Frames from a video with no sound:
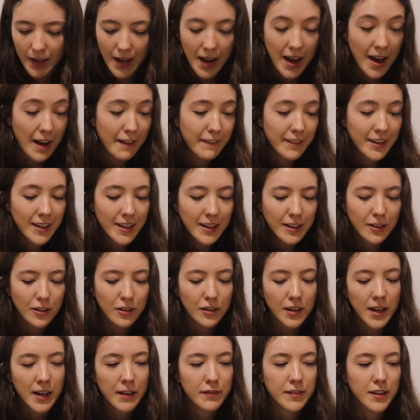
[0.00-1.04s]
having in your
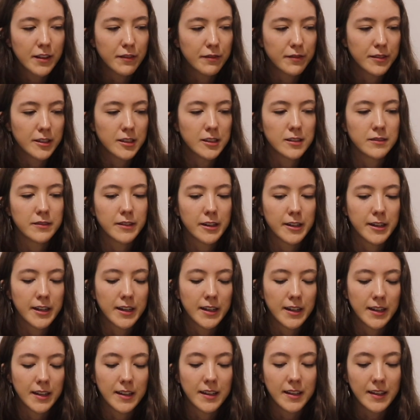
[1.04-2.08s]
life that feels
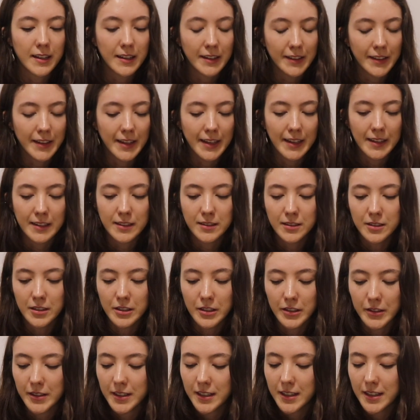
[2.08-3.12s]
very healing.
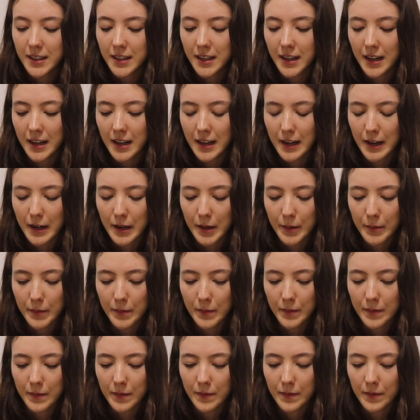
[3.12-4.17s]
So
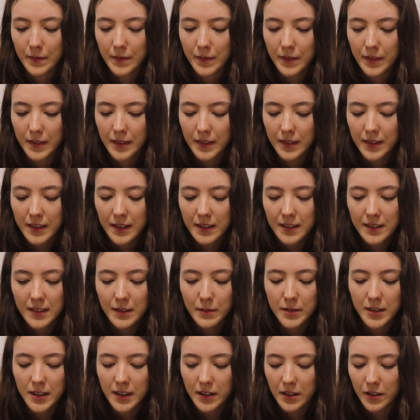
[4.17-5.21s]
um, it
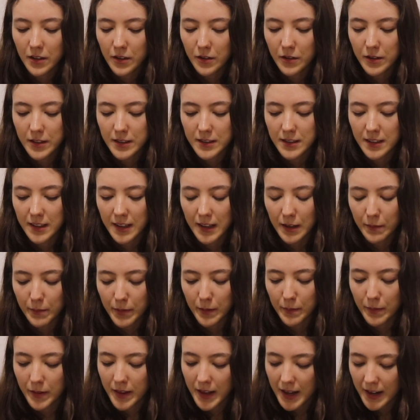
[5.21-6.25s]
seems like you're going to like
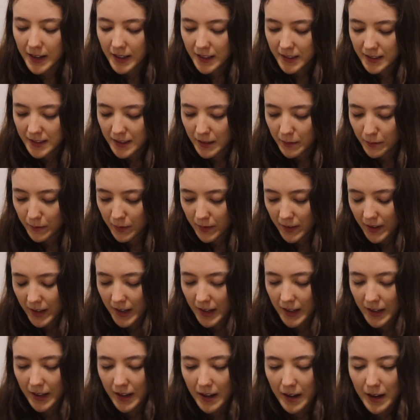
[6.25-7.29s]
be planning
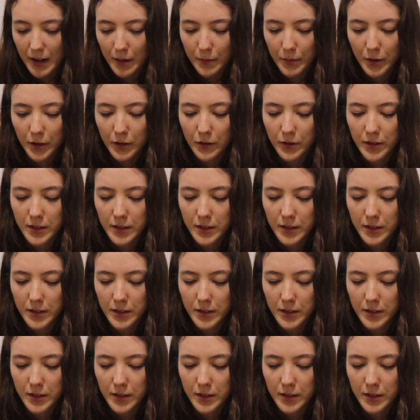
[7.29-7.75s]
something um, you're